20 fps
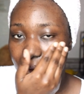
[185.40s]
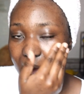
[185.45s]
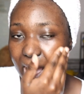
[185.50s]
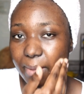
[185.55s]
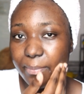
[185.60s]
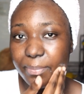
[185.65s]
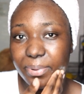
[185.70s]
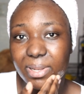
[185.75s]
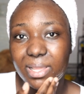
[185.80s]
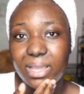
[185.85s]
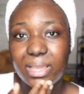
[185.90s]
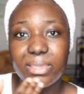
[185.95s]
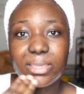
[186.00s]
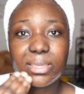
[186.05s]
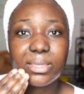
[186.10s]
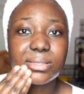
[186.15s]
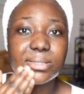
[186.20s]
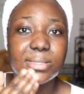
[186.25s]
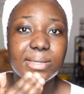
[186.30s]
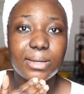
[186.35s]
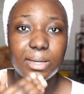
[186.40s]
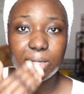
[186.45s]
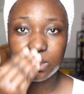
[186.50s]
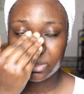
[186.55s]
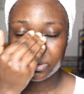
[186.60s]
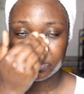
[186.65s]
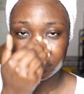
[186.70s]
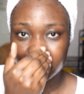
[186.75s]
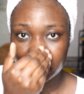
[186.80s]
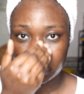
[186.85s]
apply it all
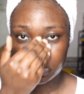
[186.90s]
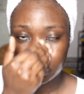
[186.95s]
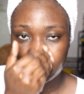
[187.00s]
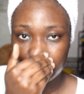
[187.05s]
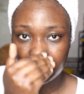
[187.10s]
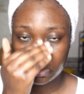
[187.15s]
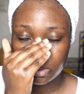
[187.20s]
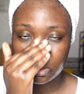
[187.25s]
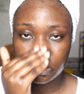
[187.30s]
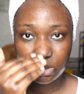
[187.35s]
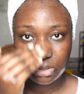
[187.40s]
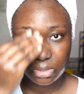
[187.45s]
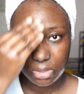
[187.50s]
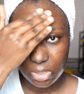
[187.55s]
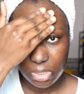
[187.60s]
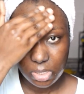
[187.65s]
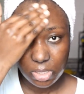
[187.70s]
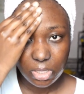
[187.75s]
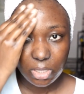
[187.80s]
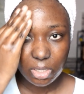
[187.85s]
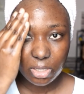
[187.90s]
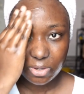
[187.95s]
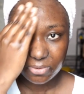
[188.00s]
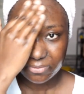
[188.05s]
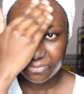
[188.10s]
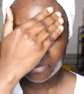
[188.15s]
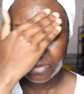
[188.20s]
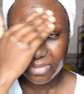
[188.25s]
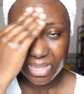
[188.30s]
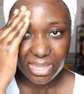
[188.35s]
over
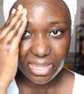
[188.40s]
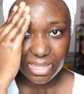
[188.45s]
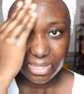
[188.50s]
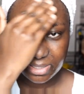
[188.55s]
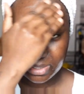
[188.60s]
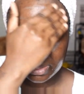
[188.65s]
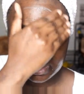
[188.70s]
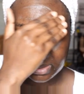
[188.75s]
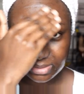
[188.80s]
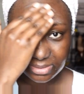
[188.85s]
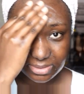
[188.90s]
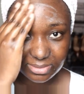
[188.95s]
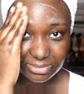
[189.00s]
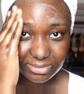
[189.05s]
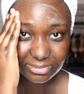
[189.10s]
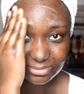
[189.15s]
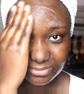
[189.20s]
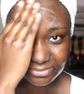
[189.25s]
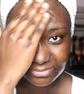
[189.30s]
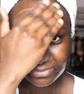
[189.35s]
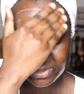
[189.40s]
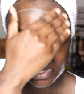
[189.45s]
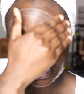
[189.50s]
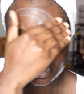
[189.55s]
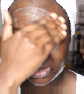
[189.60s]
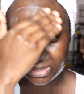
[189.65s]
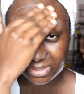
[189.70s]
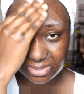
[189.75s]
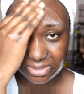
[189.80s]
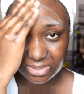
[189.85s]
of my
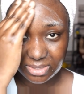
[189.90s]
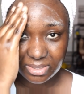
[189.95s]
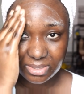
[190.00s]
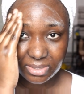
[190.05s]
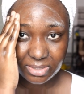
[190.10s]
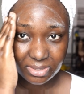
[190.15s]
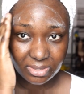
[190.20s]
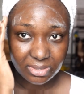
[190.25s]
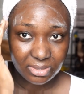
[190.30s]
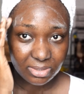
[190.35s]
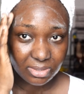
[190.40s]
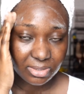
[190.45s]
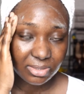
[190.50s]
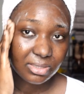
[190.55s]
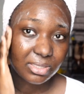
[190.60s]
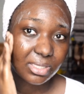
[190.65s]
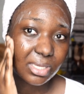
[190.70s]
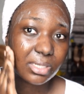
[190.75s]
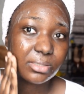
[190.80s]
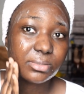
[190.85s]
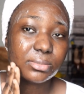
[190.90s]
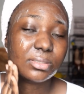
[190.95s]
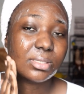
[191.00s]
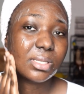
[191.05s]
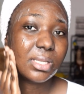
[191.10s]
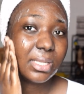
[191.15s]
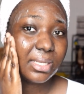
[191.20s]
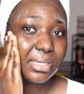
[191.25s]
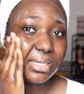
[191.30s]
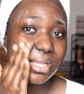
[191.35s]
face. Yeah.
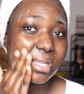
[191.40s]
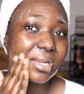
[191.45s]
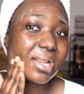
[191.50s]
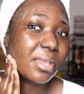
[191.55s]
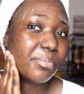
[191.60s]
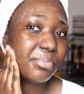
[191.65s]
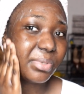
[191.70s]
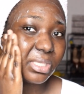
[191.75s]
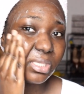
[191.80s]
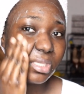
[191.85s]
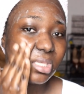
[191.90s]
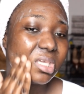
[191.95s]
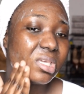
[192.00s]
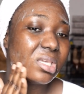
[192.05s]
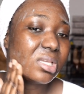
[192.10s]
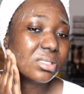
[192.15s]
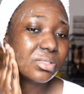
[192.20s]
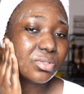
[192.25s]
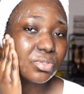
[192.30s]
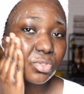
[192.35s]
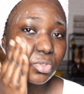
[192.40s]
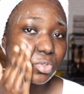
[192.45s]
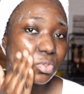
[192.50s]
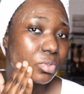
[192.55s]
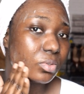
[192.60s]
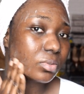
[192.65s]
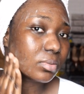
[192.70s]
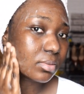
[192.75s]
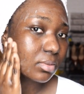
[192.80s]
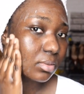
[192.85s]
Then I begin
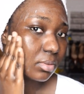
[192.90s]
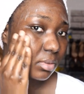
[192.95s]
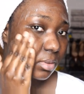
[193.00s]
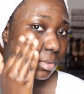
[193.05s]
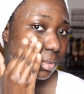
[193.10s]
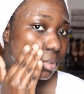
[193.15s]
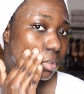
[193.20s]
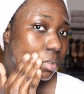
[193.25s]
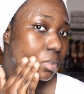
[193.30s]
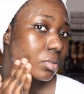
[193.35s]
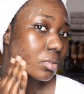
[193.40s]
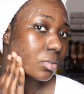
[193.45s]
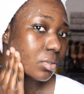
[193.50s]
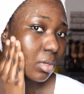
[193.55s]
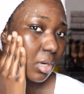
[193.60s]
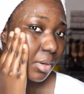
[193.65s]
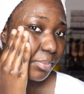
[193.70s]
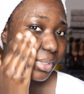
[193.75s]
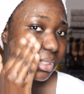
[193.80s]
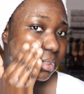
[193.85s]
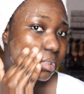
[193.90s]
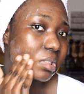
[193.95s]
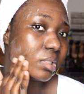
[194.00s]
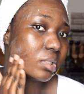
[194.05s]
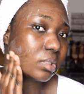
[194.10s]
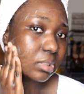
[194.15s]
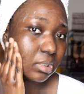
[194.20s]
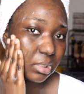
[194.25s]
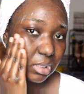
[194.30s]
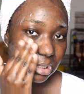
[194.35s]
to rub it
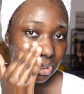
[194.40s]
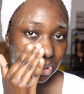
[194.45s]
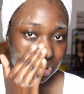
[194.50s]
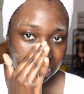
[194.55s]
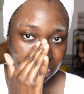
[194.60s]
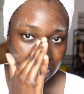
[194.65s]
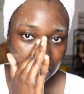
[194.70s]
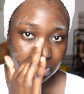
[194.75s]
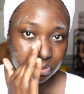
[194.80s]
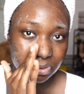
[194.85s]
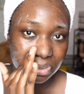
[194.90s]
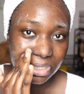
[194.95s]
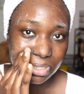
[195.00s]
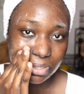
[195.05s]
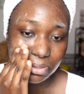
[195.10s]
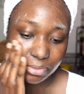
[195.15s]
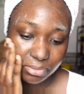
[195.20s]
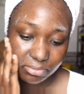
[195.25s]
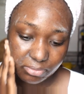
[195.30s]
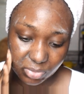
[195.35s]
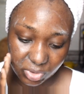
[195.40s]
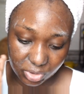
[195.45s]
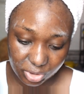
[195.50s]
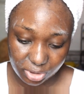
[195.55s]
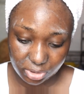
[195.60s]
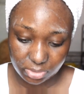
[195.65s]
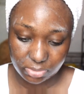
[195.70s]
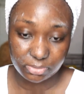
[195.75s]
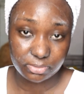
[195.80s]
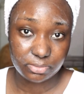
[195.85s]
in a circular
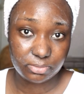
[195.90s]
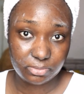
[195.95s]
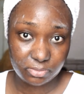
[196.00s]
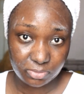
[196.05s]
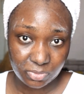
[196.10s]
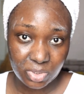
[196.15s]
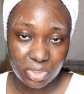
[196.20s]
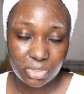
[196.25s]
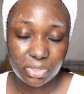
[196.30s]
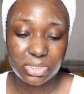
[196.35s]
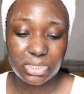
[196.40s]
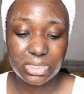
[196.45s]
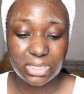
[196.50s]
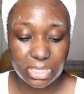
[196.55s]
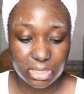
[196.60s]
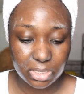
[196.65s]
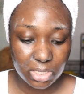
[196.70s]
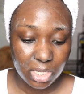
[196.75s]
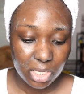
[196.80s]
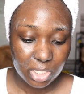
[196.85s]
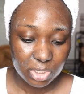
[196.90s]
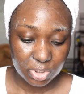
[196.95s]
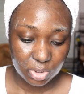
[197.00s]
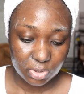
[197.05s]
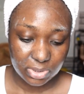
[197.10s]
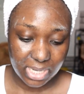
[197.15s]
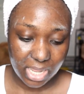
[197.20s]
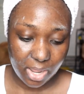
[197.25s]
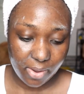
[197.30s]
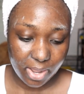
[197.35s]
motion. You see that?
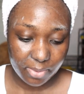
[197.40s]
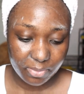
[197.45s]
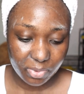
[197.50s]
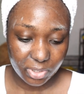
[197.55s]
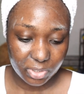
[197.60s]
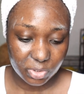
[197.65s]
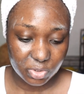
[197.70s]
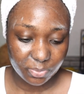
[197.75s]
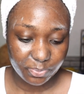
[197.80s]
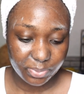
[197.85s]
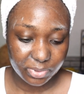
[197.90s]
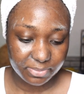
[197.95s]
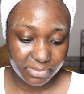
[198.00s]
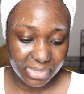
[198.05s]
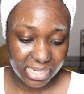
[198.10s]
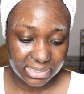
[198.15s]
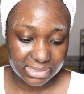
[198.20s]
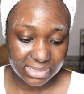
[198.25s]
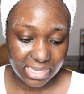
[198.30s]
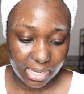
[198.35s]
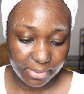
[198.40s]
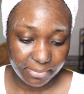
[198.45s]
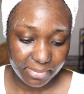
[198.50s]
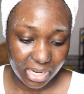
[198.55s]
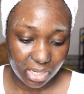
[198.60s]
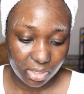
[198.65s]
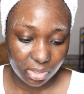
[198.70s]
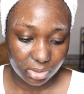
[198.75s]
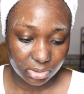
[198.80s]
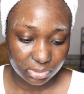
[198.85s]
So now I'm going to put my timer
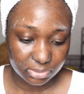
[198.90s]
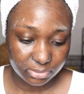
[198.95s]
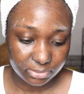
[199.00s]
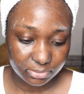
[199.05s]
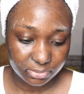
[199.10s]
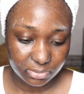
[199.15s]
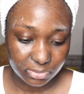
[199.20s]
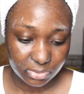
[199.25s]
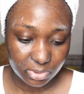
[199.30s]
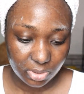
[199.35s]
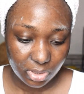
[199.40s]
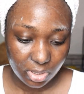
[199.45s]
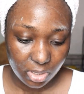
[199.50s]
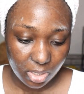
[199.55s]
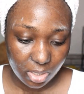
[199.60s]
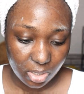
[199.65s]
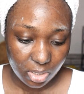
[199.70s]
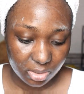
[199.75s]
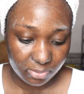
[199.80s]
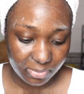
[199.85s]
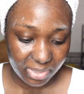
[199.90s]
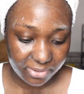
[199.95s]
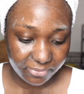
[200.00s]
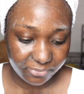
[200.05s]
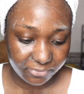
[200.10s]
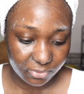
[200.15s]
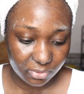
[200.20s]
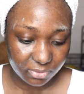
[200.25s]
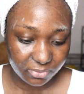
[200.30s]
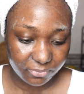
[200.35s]
on my
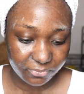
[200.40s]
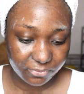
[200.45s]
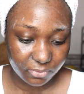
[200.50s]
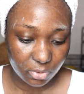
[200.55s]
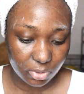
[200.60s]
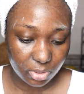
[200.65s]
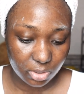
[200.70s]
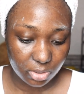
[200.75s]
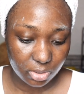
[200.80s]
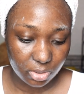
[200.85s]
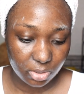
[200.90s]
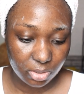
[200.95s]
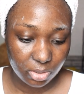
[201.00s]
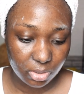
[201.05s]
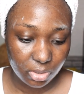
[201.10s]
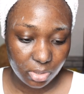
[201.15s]
phone for